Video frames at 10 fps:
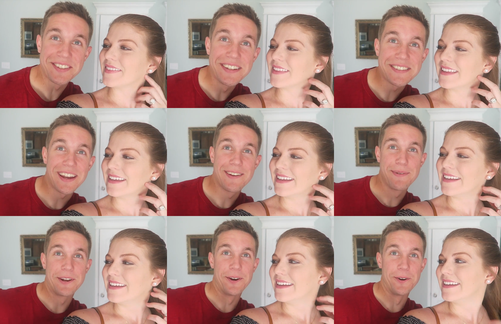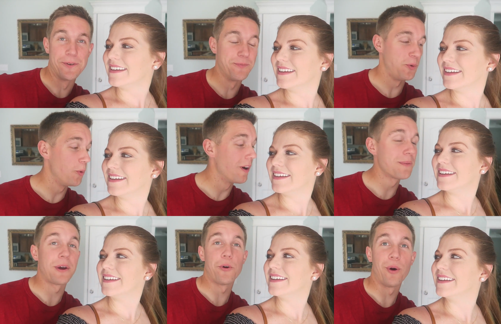Speaker 1: Since I've been home,
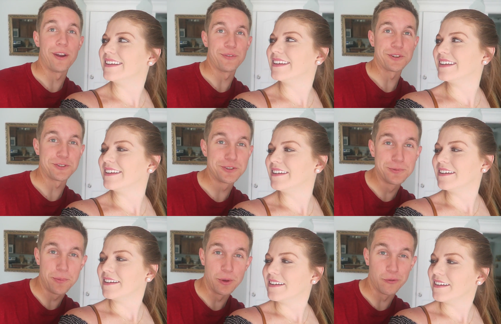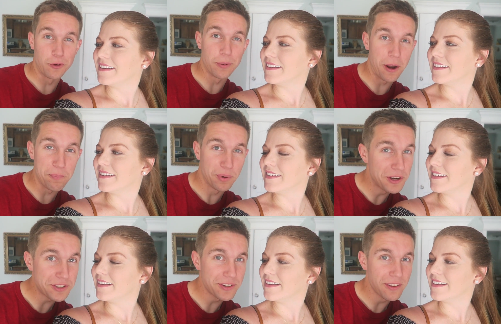one, my wife looks super beautiful, but I'm
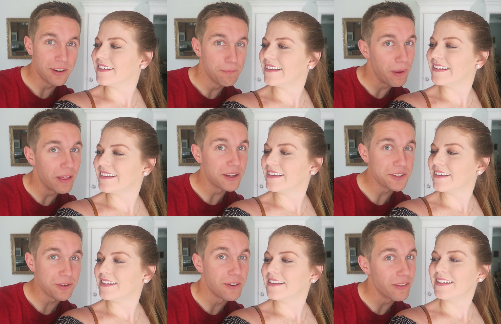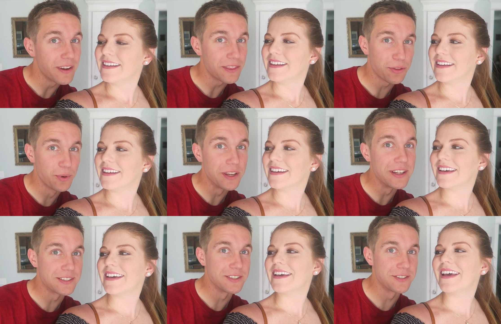pretty sure that her belly has grown like
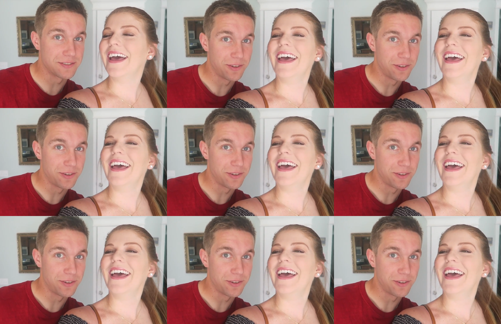three inches